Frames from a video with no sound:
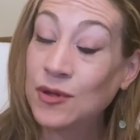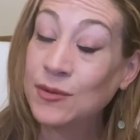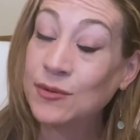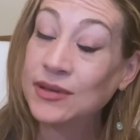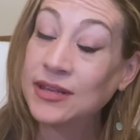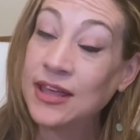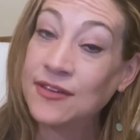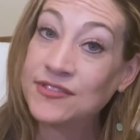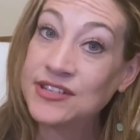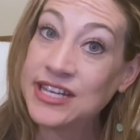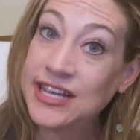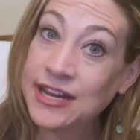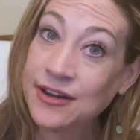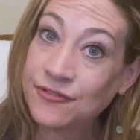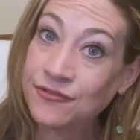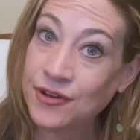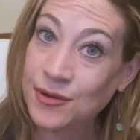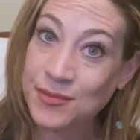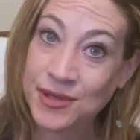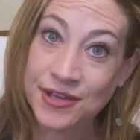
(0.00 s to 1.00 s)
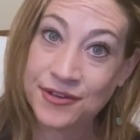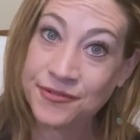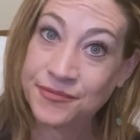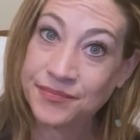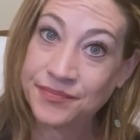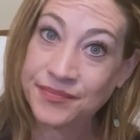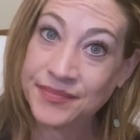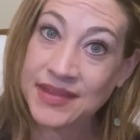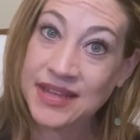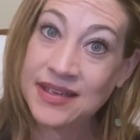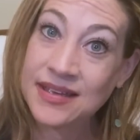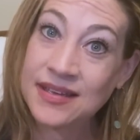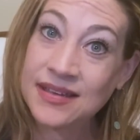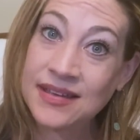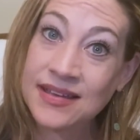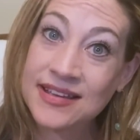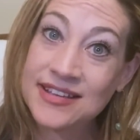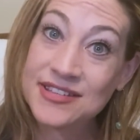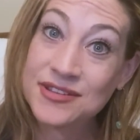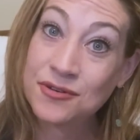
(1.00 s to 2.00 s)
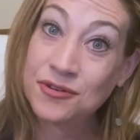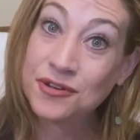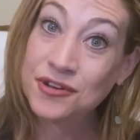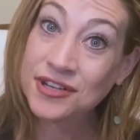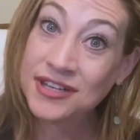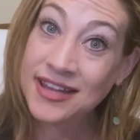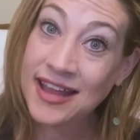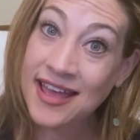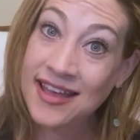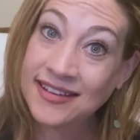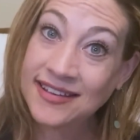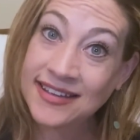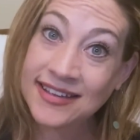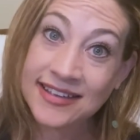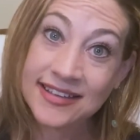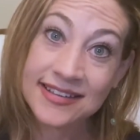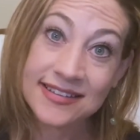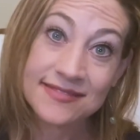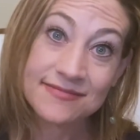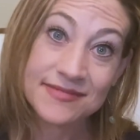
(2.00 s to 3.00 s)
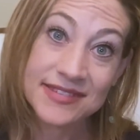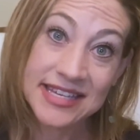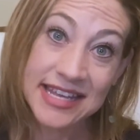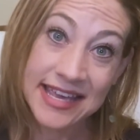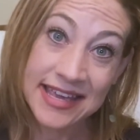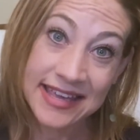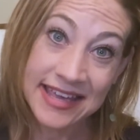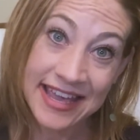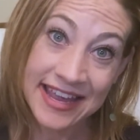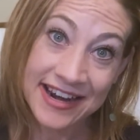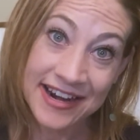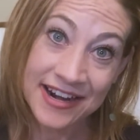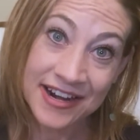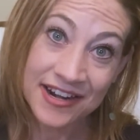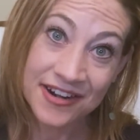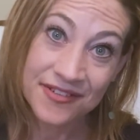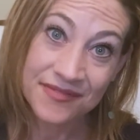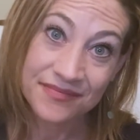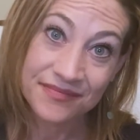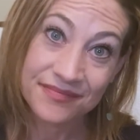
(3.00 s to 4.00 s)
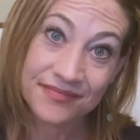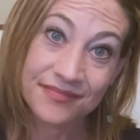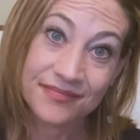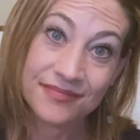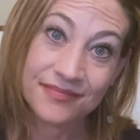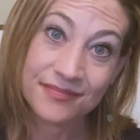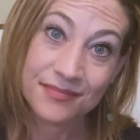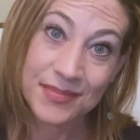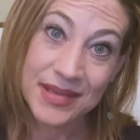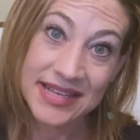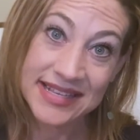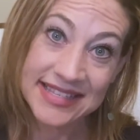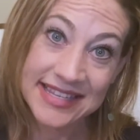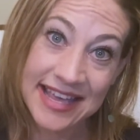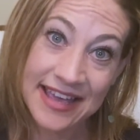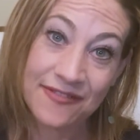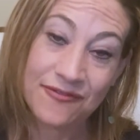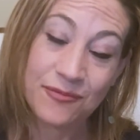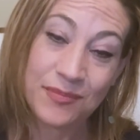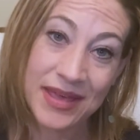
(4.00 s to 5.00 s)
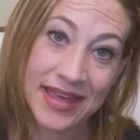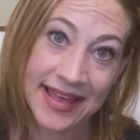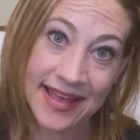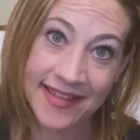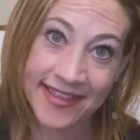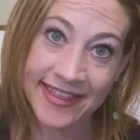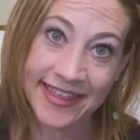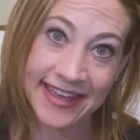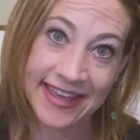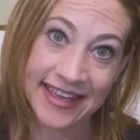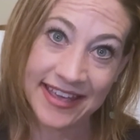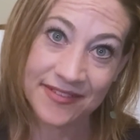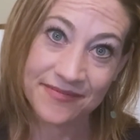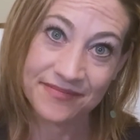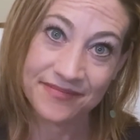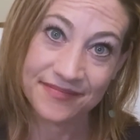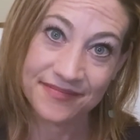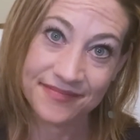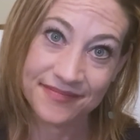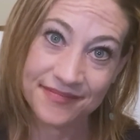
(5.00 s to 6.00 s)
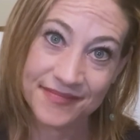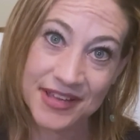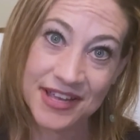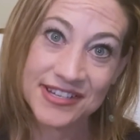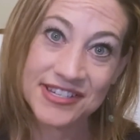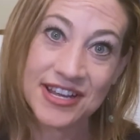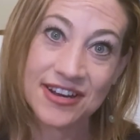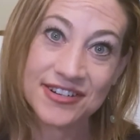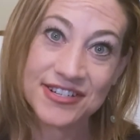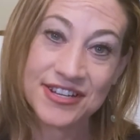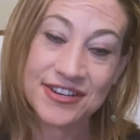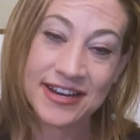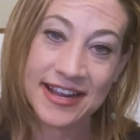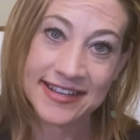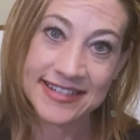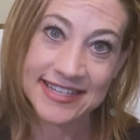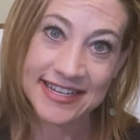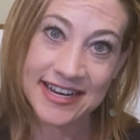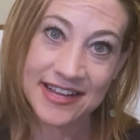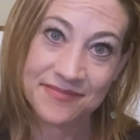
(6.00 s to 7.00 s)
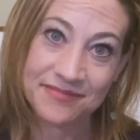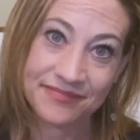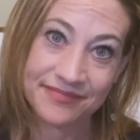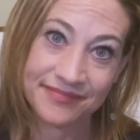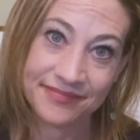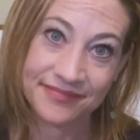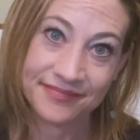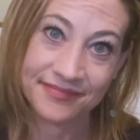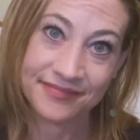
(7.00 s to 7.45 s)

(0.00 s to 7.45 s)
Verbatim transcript: we would love to hear from you. So good luck, take care, be safe, be healthy. I'll talk to you next time.